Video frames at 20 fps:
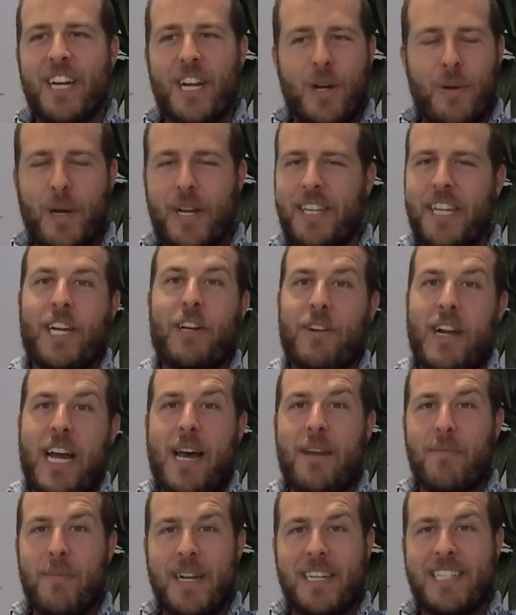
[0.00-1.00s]
quickly
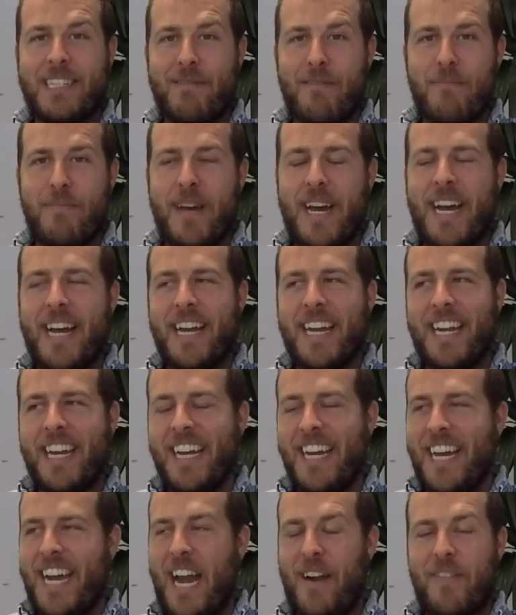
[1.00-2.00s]
grabbed my sleeping bag,
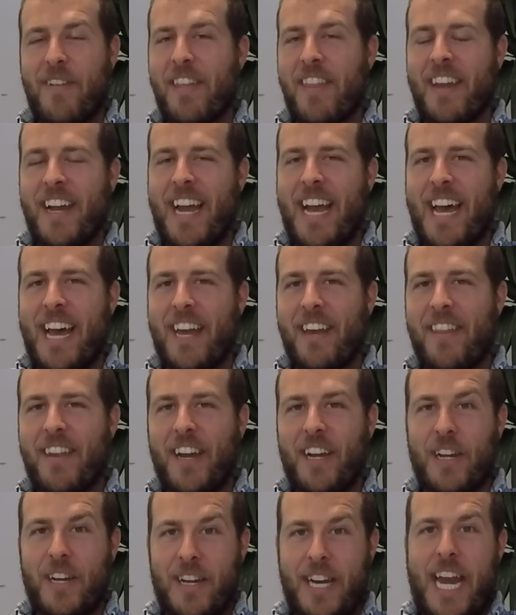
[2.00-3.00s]
everything that I had that
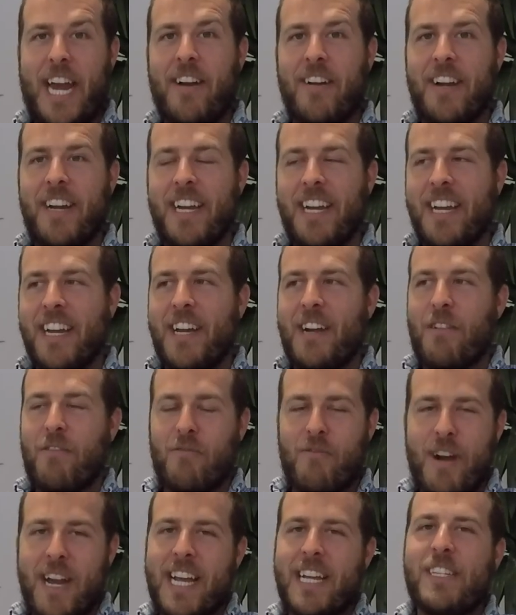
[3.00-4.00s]
I could carry,
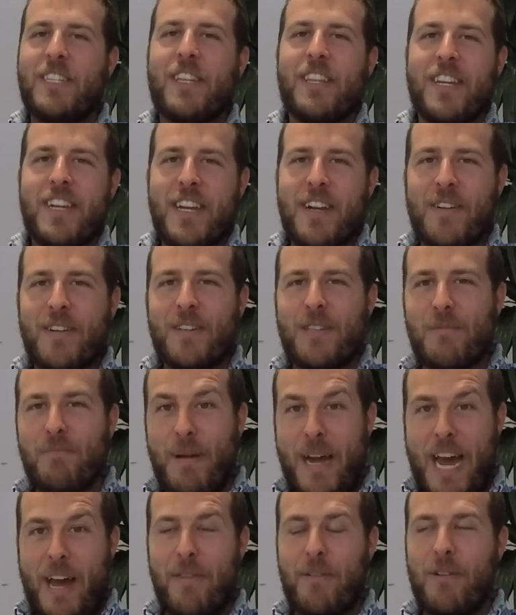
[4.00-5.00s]
ran to the nearest
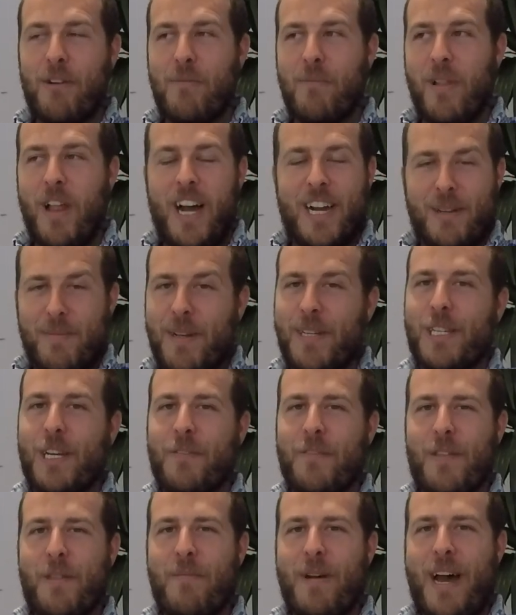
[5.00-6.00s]
bathroom, locked
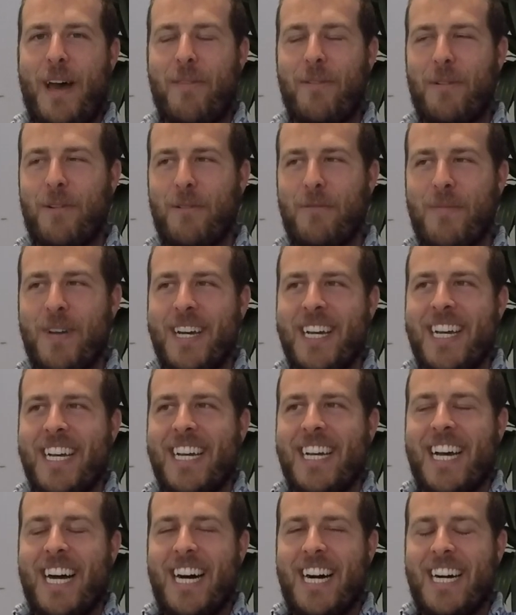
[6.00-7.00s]
myself in the bathroom,
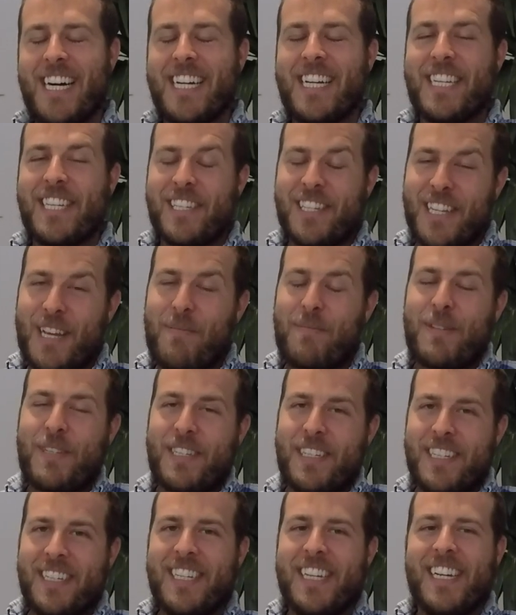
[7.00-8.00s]
and
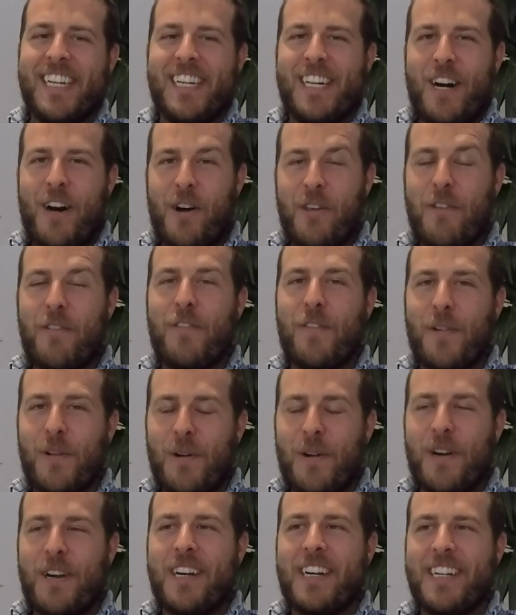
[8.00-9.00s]
slept on the
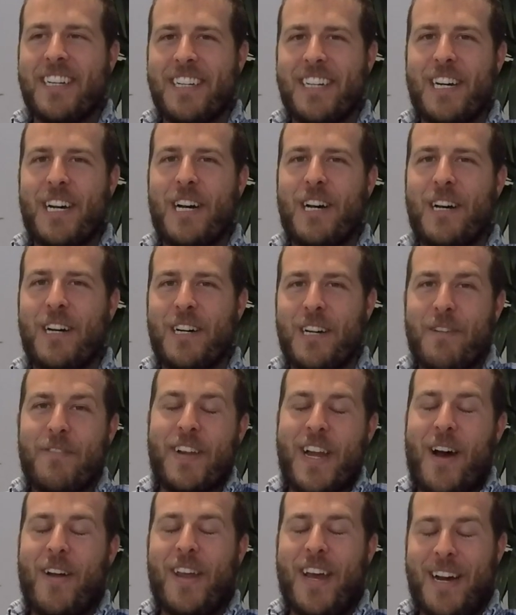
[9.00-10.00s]
floor of
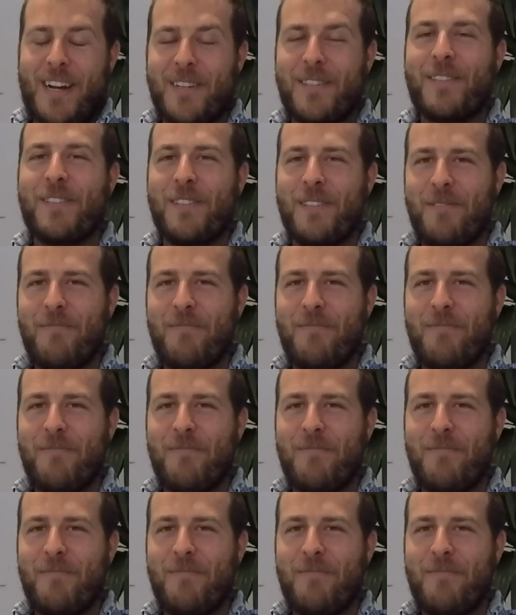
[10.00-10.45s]
an outhouse.